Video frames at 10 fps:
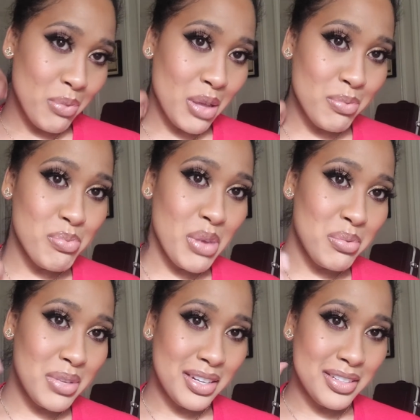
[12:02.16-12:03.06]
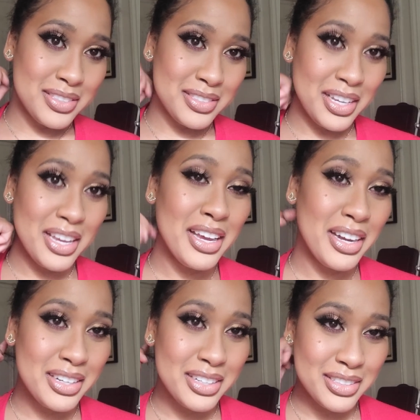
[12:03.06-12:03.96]
mind my baby hairs.
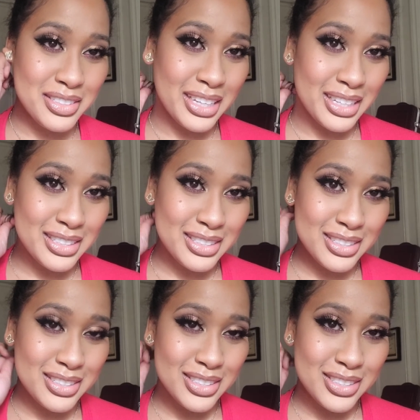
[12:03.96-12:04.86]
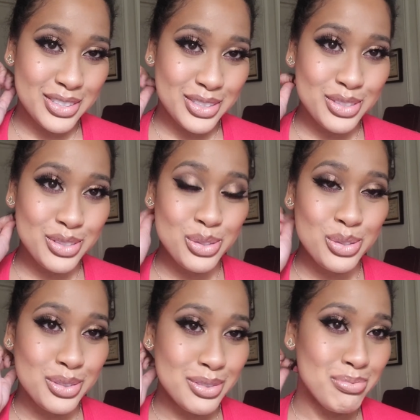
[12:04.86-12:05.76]
I'm gonna like
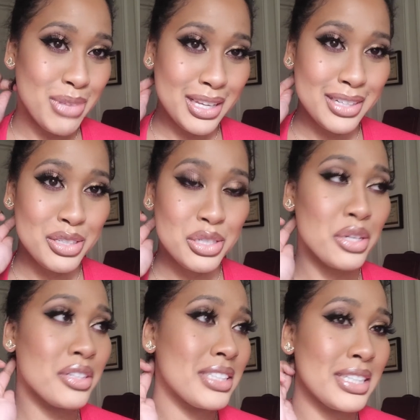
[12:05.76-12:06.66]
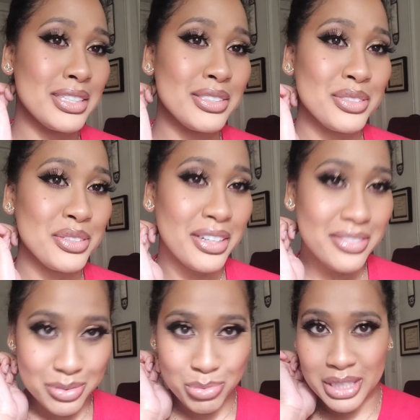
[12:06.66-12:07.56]
make it curly or
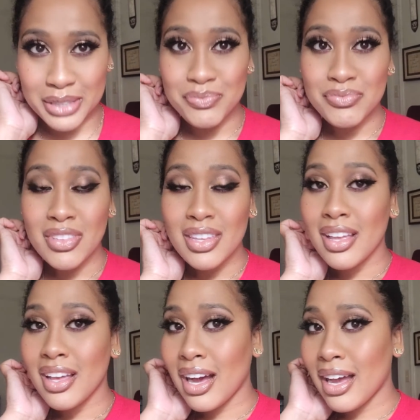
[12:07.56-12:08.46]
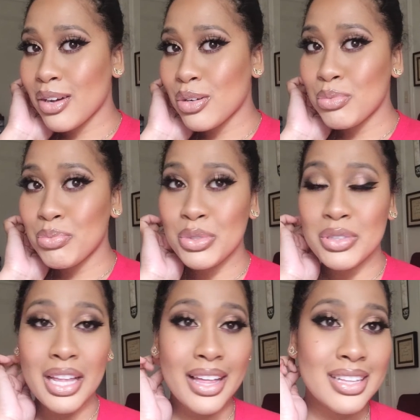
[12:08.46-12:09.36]
whatever, but I hope you
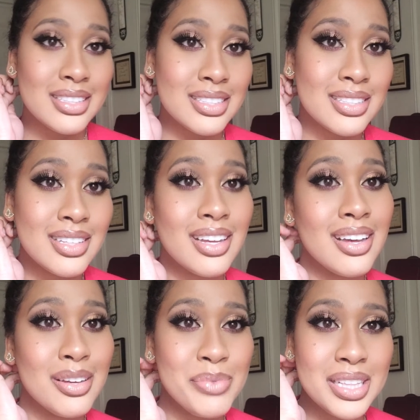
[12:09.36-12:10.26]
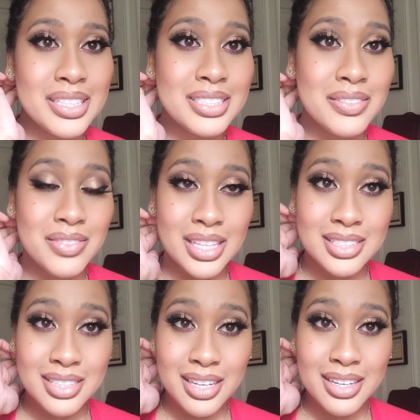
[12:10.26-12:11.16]
liked my list of
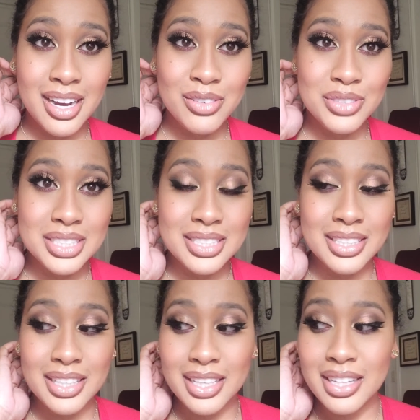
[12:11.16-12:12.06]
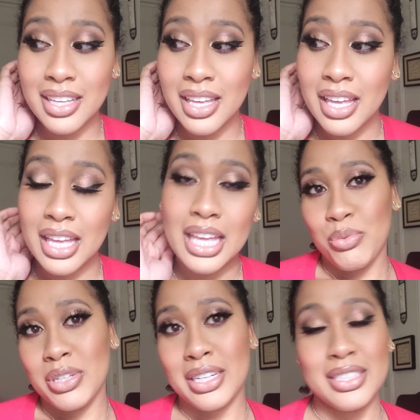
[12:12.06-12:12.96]
things that I got recently. I
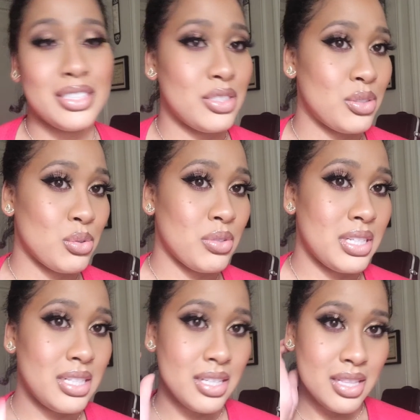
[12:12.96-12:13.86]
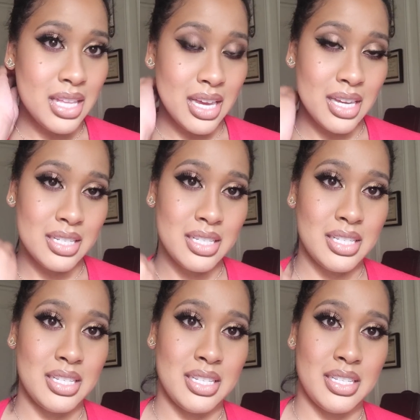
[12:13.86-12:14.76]
hope you guys enjoyed
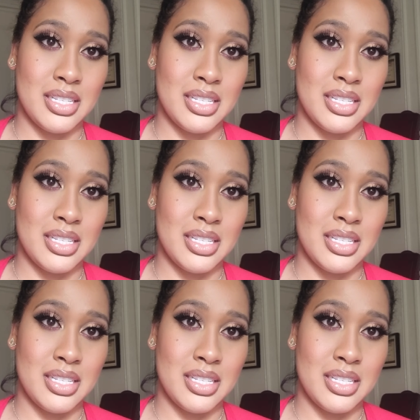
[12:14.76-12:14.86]
that